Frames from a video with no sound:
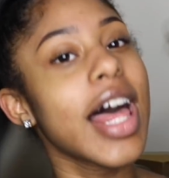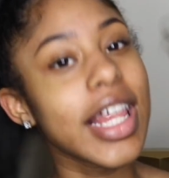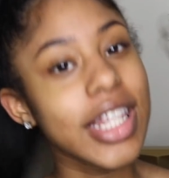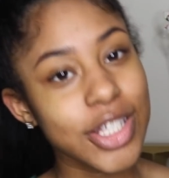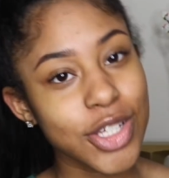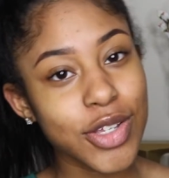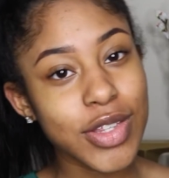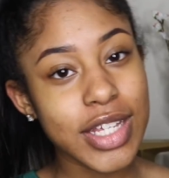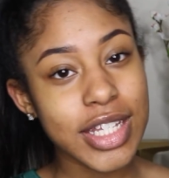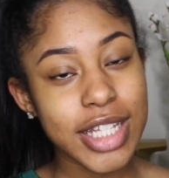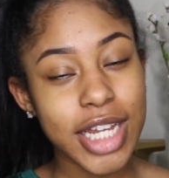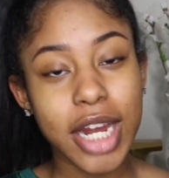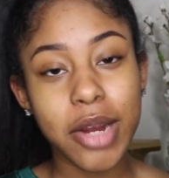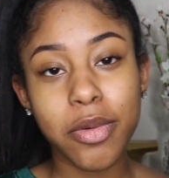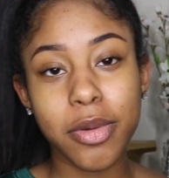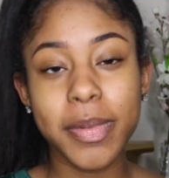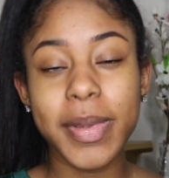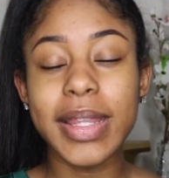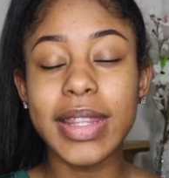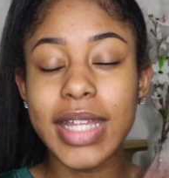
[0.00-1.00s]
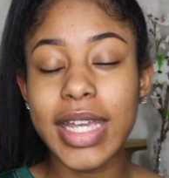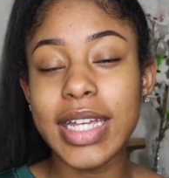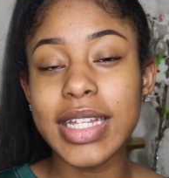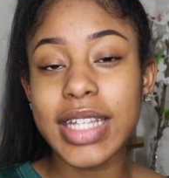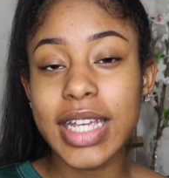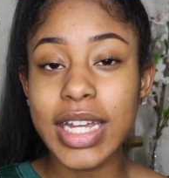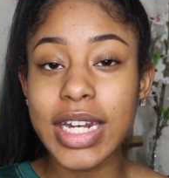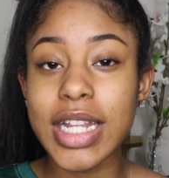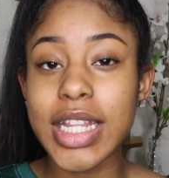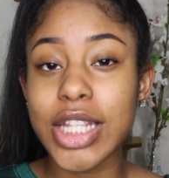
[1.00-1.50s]
to this hair will be
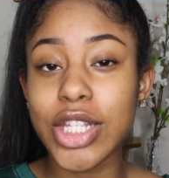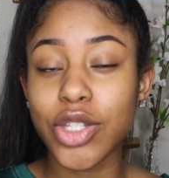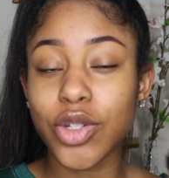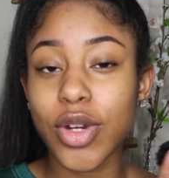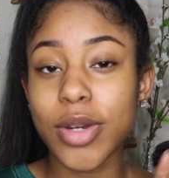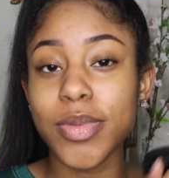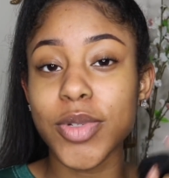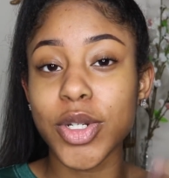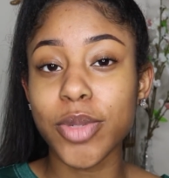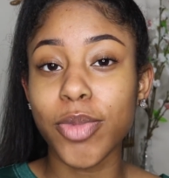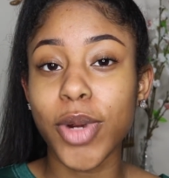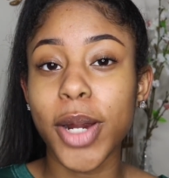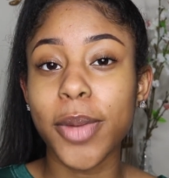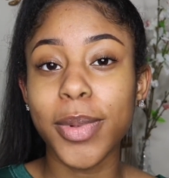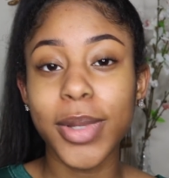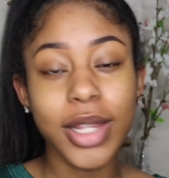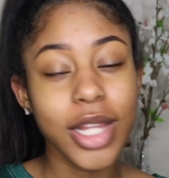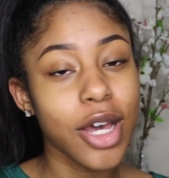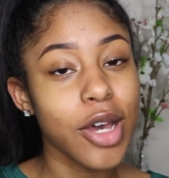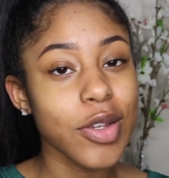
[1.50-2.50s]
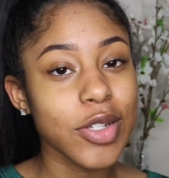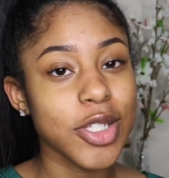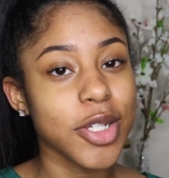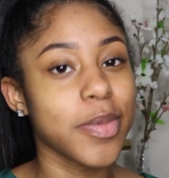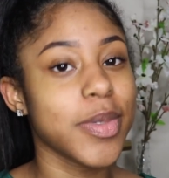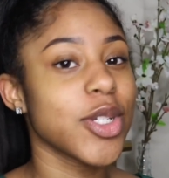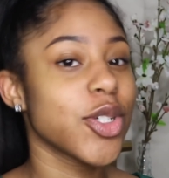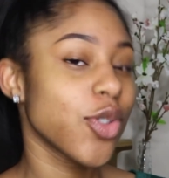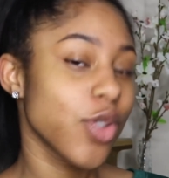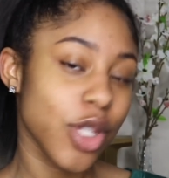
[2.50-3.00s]
linked in the description bar below, so
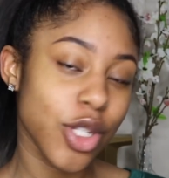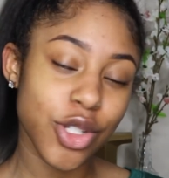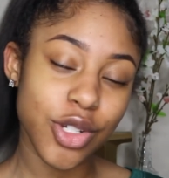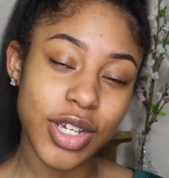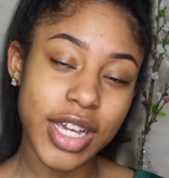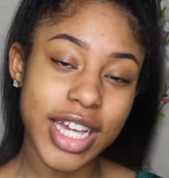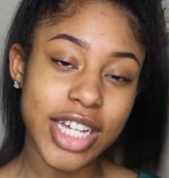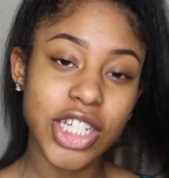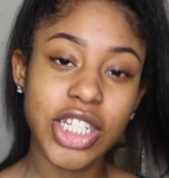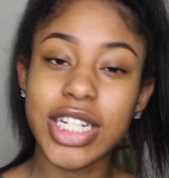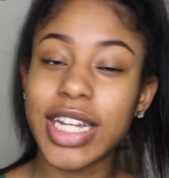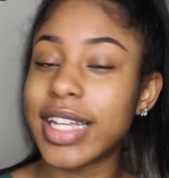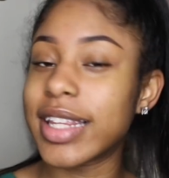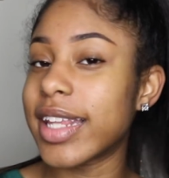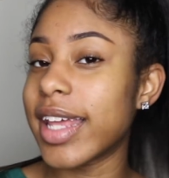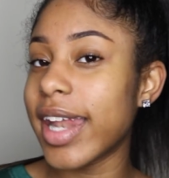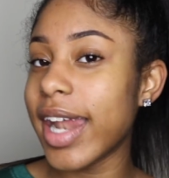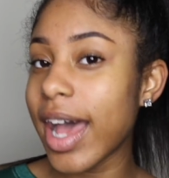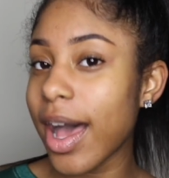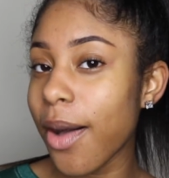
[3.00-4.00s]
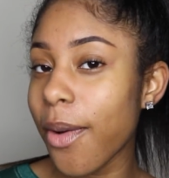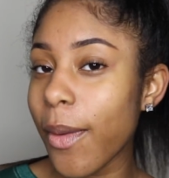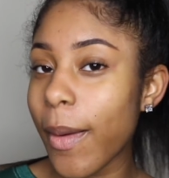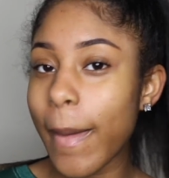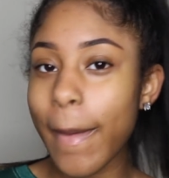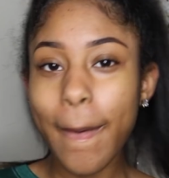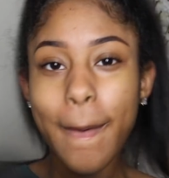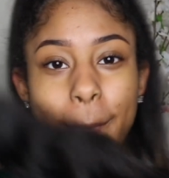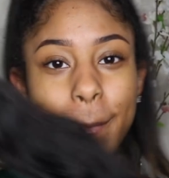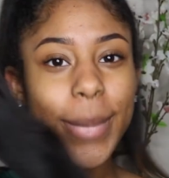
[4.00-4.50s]
be sure that you guys check that out.
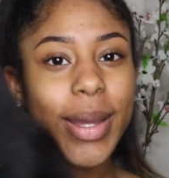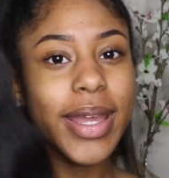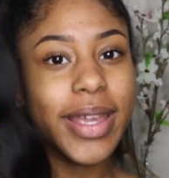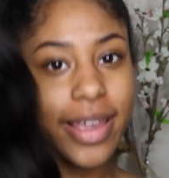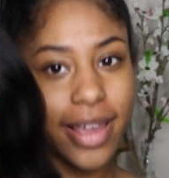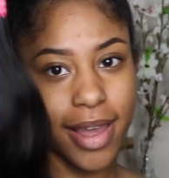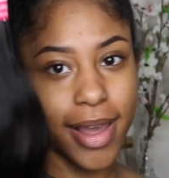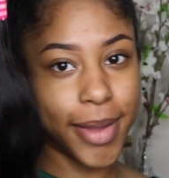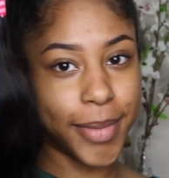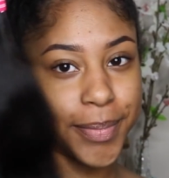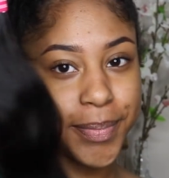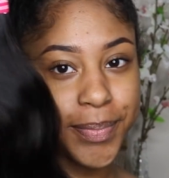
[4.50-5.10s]
But yeah,